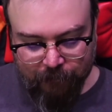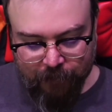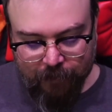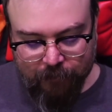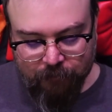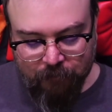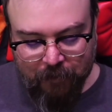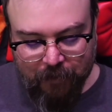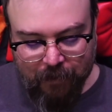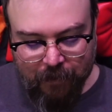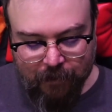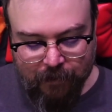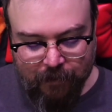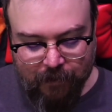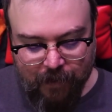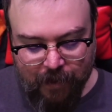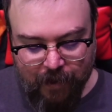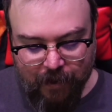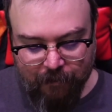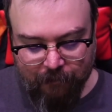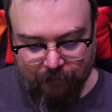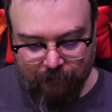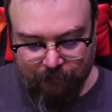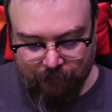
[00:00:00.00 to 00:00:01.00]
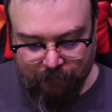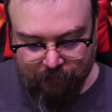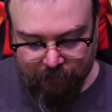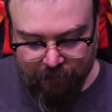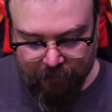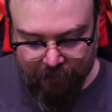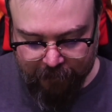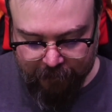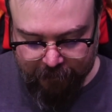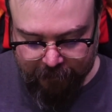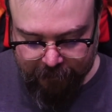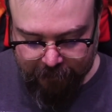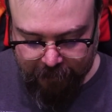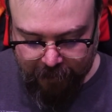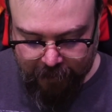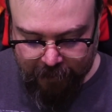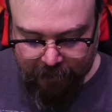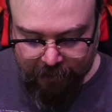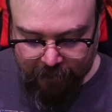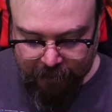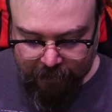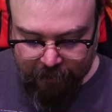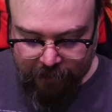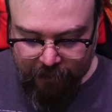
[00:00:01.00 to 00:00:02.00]
That's what they're there for, he
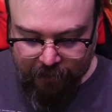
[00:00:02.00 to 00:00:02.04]
said.